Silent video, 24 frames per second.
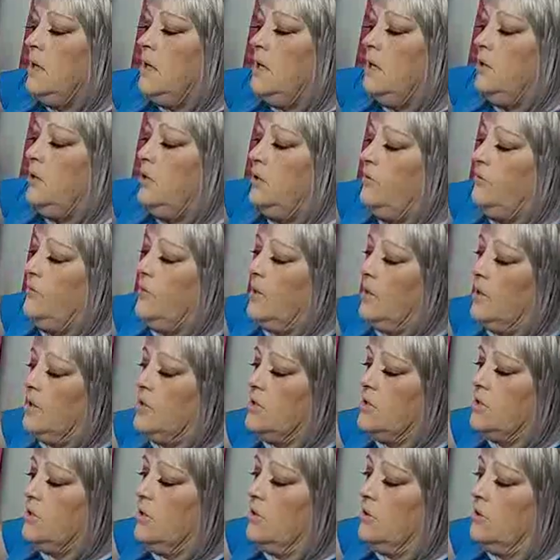And you've got a
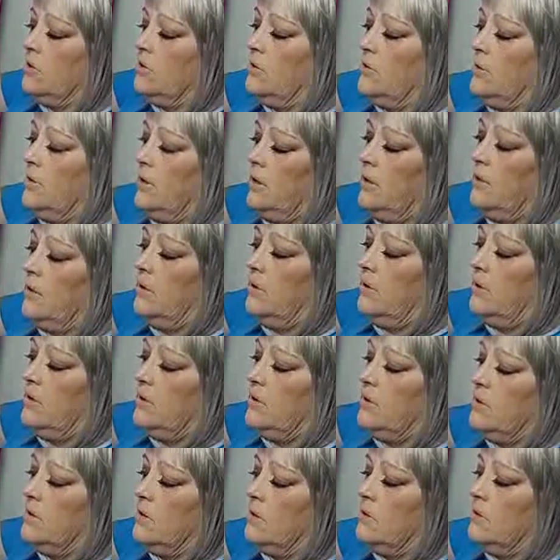circle here and a
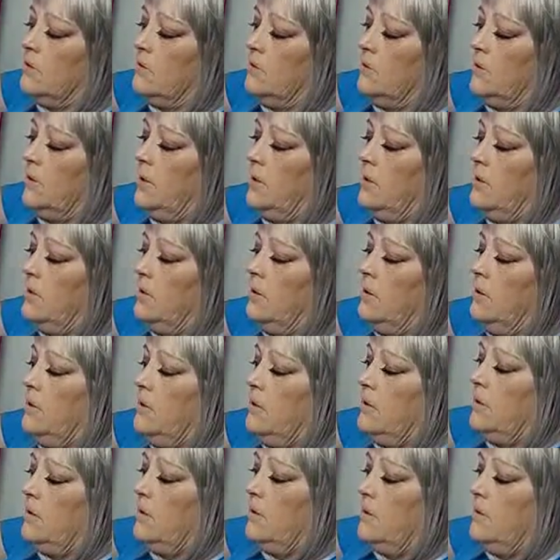circle here.
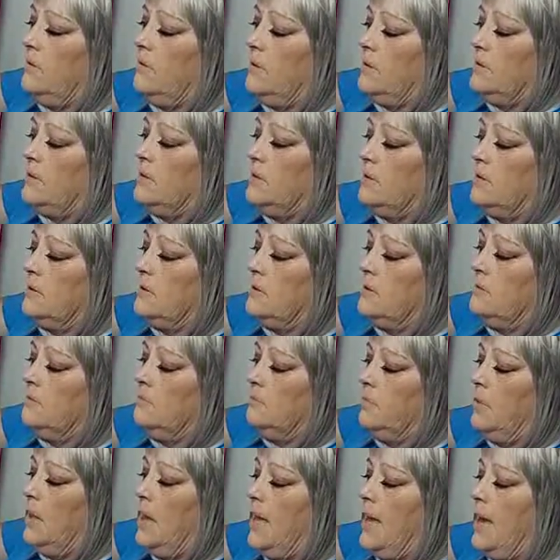And this is
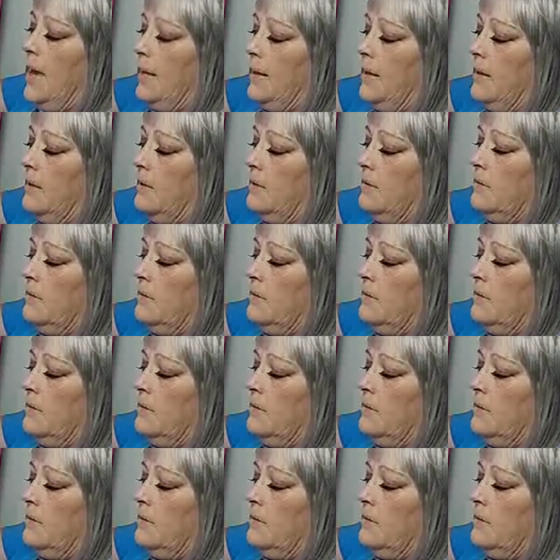black.